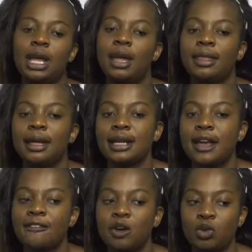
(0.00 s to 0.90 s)
her that
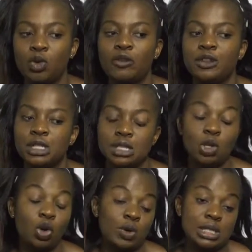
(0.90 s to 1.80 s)
I found the offices
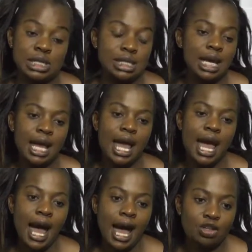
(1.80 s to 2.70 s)
closed.
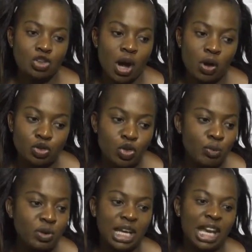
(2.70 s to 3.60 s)
I didn't know how to
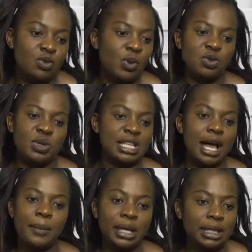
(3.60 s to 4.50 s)
communicate what was
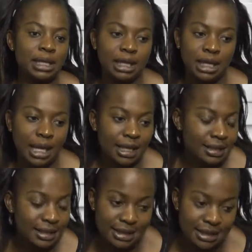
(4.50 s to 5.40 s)
happening,
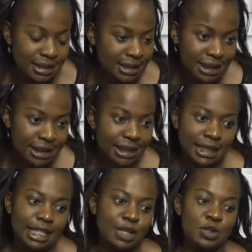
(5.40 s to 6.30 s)
and
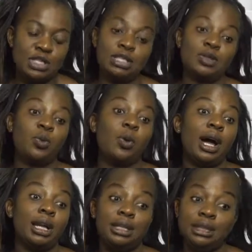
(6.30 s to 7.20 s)
it was just
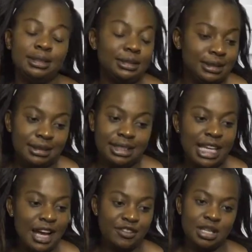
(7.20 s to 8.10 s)
one
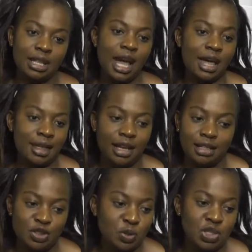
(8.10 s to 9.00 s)
thing after the other,
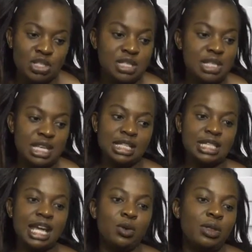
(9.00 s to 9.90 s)
and she was just there
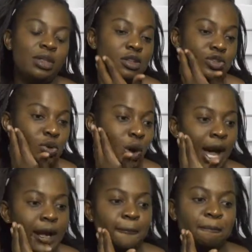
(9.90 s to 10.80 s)
dying within. So
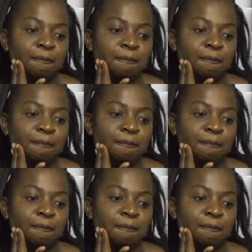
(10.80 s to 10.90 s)
I,